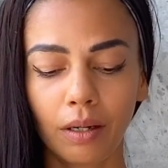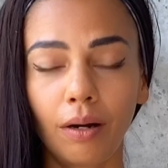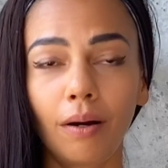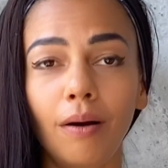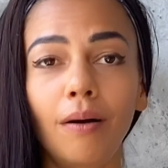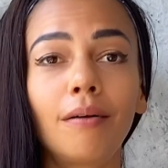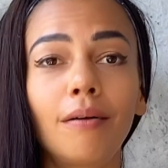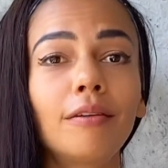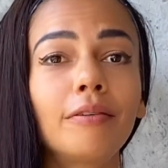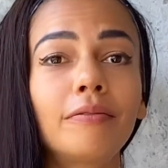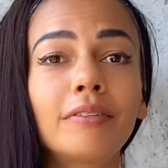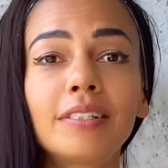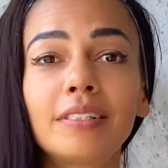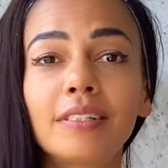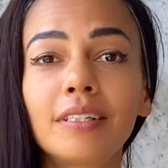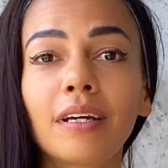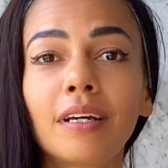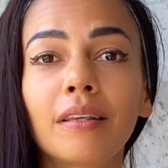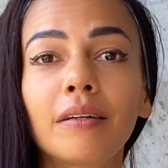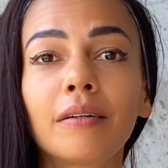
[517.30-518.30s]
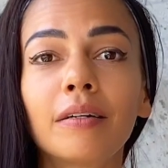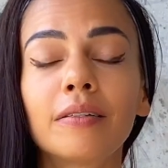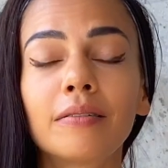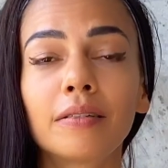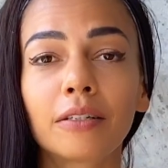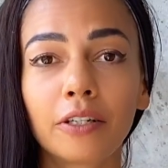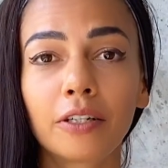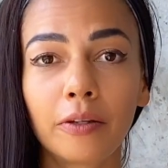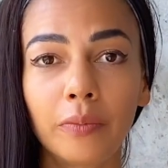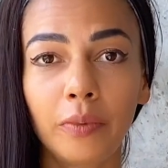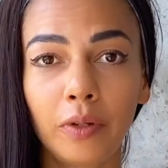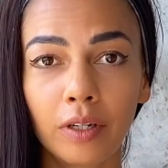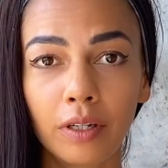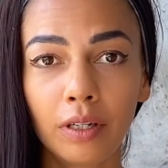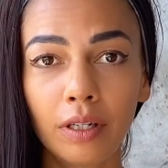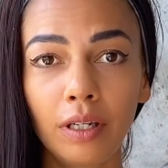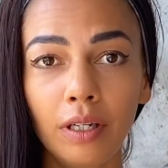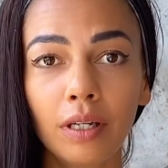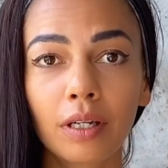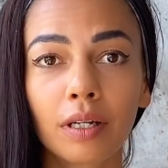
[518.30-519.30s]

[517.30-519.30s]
All of us together as a community,